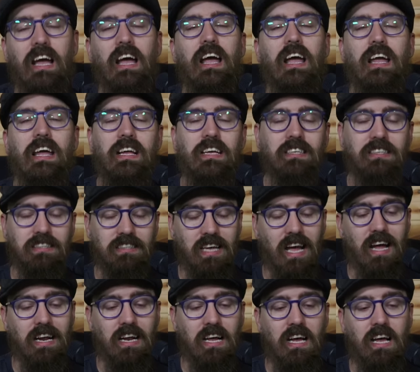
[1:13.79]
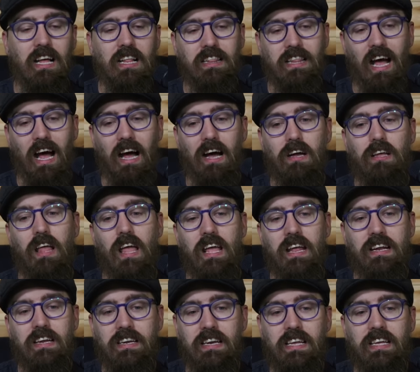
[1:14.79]
He has said that
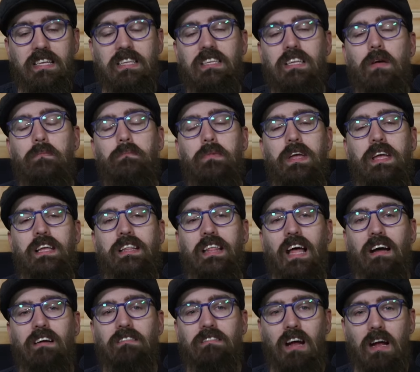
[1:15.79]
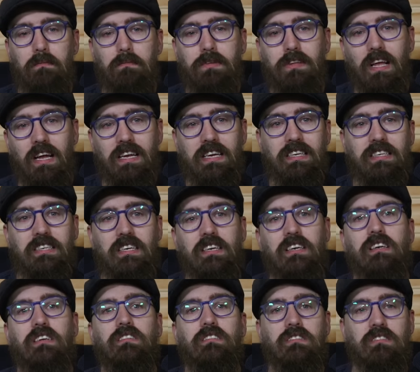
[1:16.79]
it needs to be that repetition.